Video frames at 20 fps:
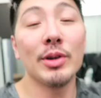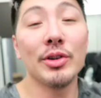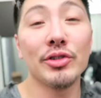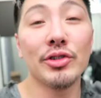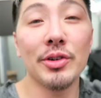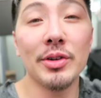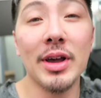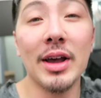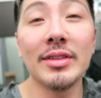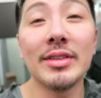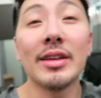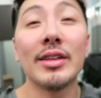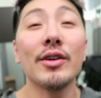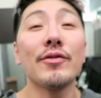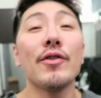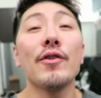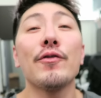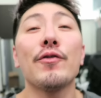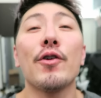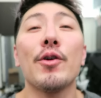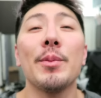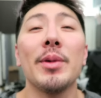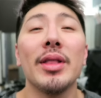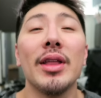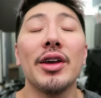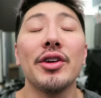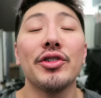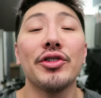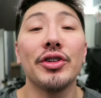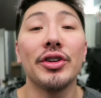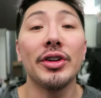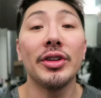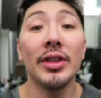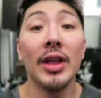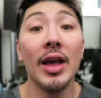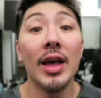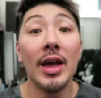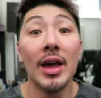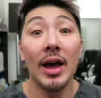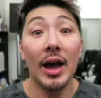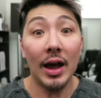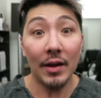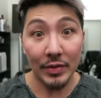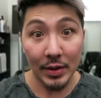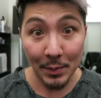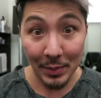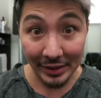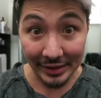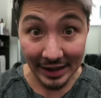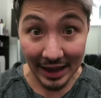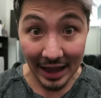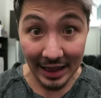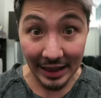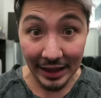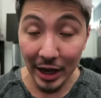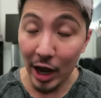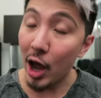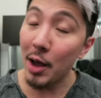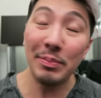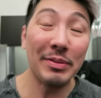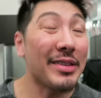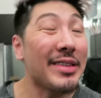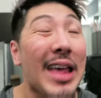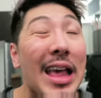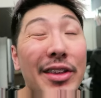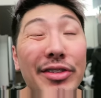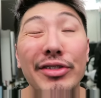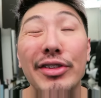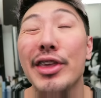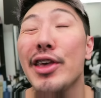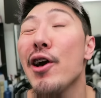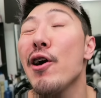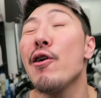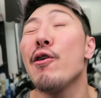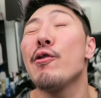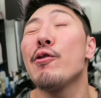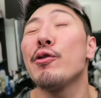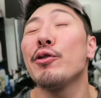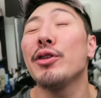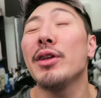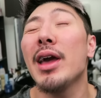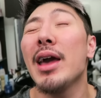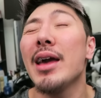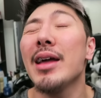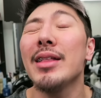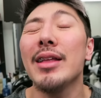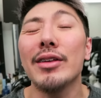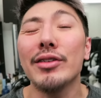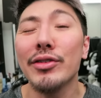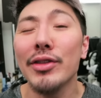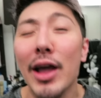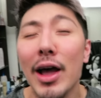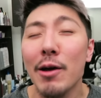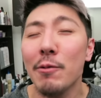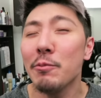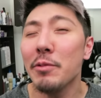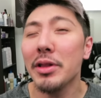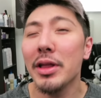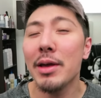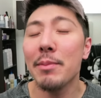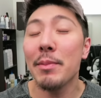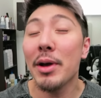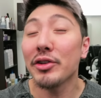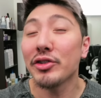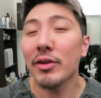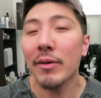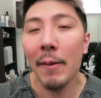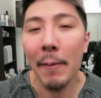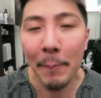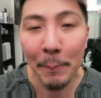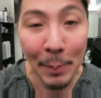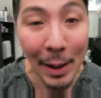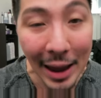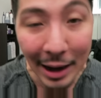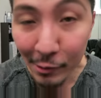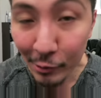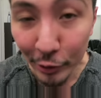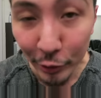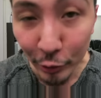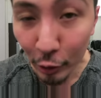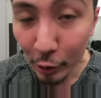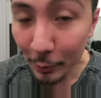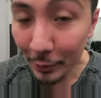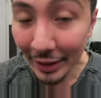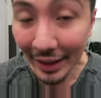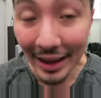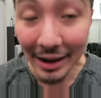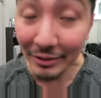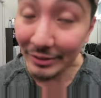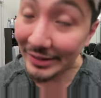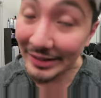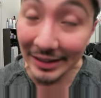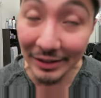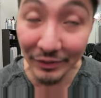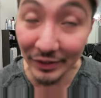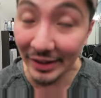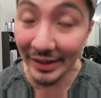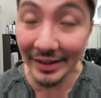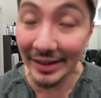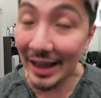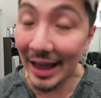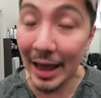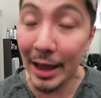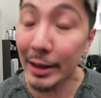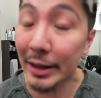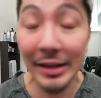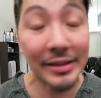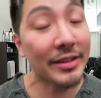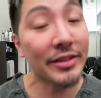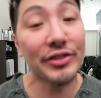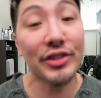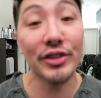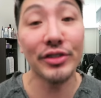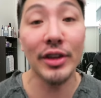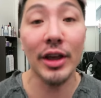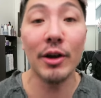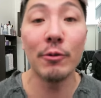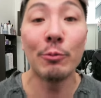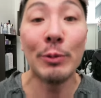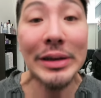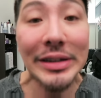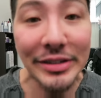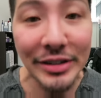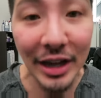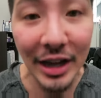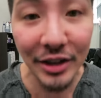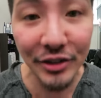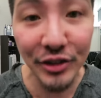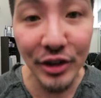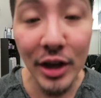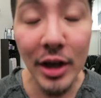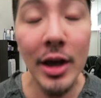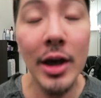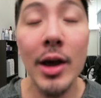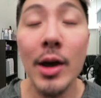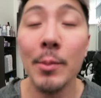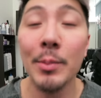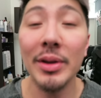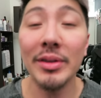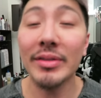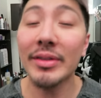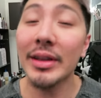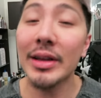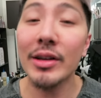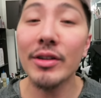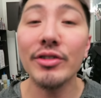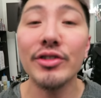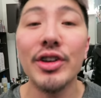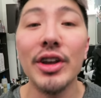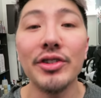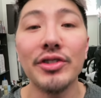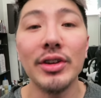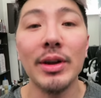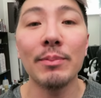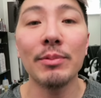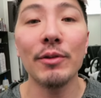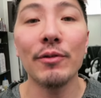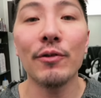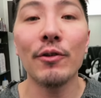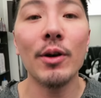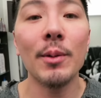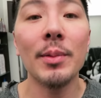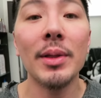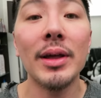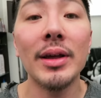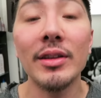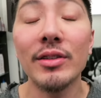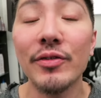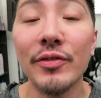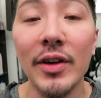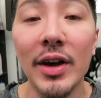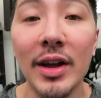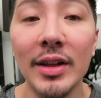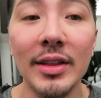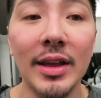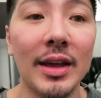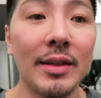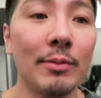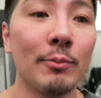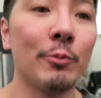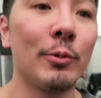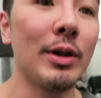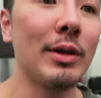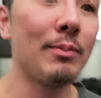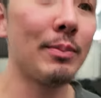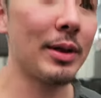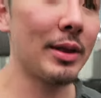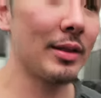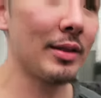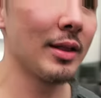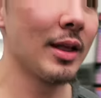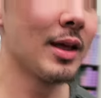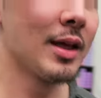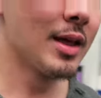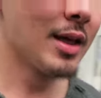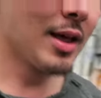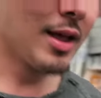want to show you guys a different formulation of the metallic Obsession, and it's not really much of a paranormal activity day because it's just a retouch, but still changing up the formula is fun, and we've been